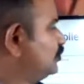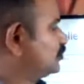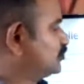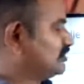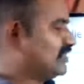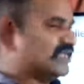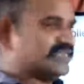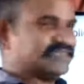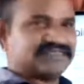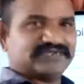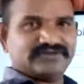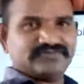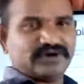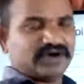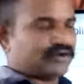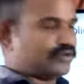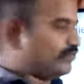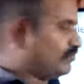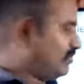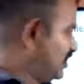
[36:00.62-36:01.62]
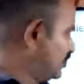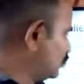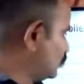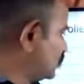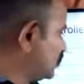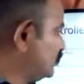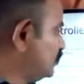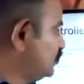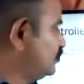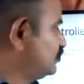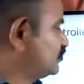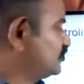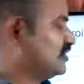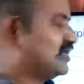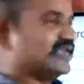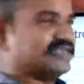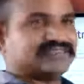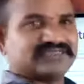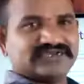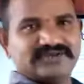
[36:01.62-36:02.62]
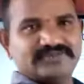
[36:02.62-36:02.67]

to the LCD module. Microcontroller to the LCD